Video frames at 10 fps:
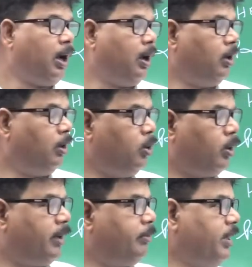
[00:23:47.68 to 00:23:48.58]
low
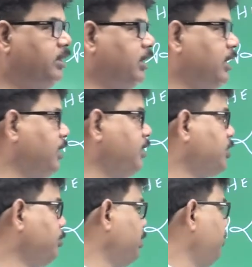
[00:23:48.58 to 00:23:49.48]
temperature
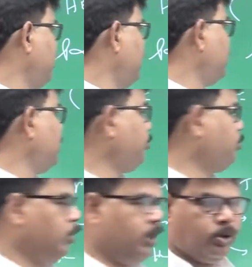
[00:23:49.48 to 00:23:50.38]
conditions prevail in the
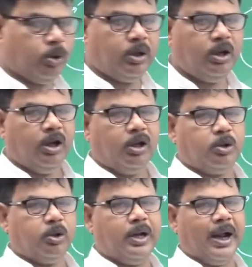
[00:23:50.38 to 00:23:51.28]
polar zone.
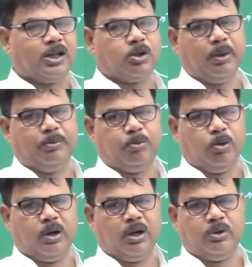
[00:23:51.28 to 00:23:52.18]
So that's why
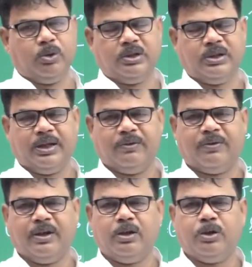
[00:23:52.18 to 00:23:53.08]
polar zone is
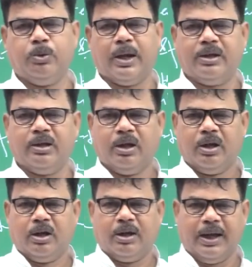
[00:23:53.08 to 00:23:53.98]
referred to as,
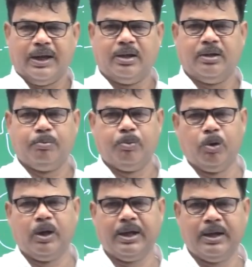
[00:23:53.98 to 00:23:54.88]
right,
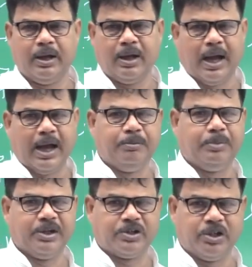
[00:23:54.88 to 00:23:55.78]
polar high
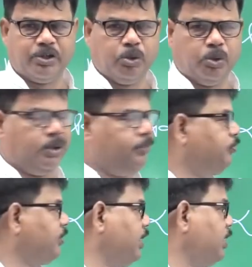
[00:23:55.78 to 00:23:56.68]
pressure zone.
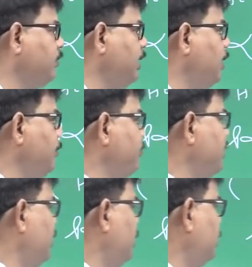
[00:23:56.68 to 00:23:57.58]
Getting well now?
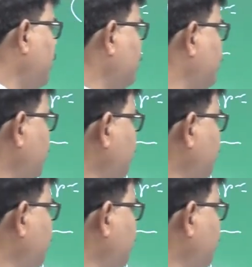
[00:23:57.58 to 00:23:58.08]
So actually